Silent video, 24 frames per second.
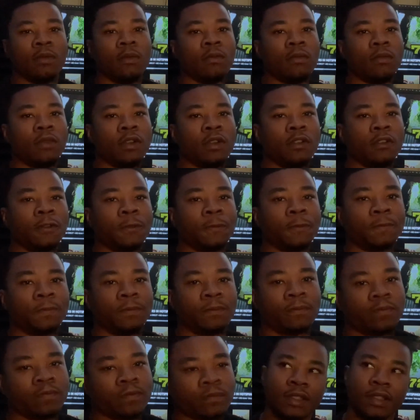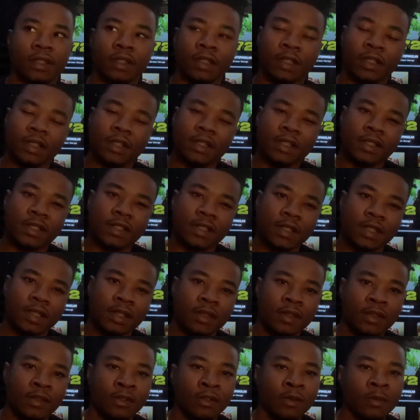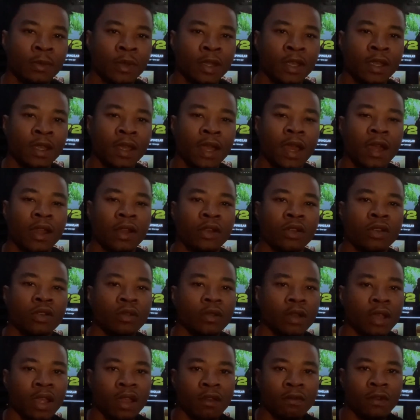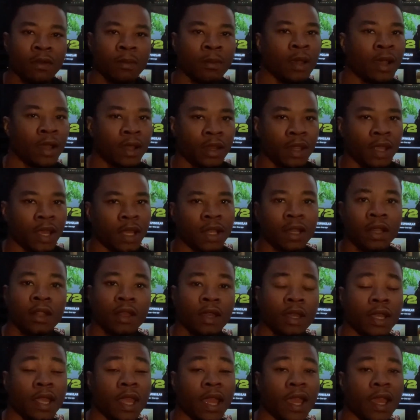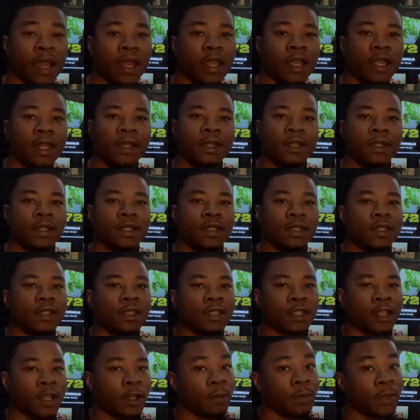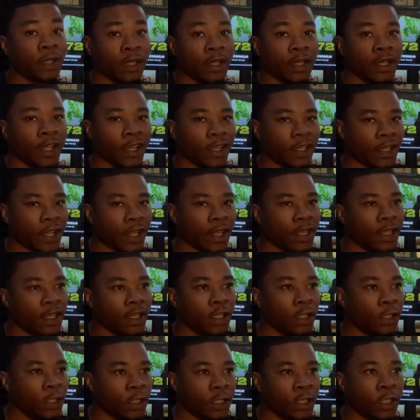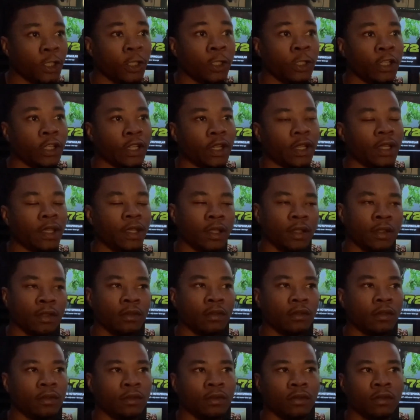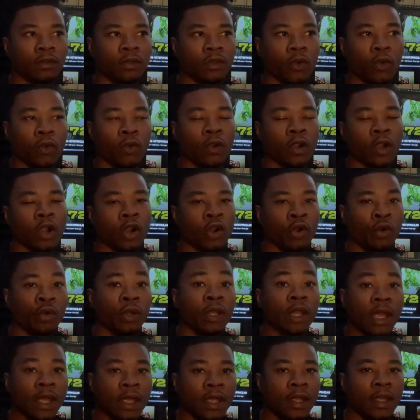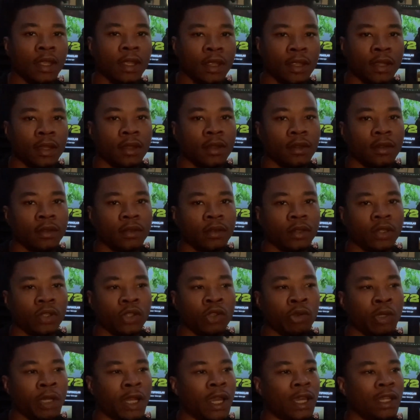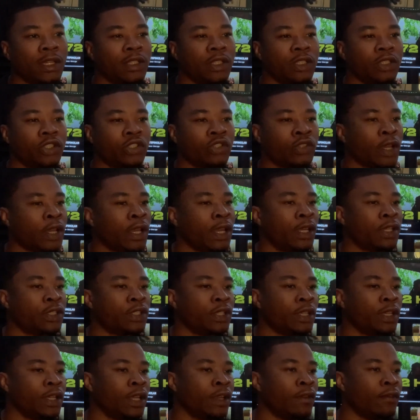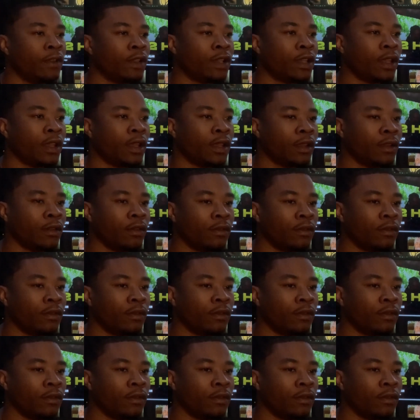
But get a skill, man. I know everybody out there got something that they good at or okay at. You not just trash at everything.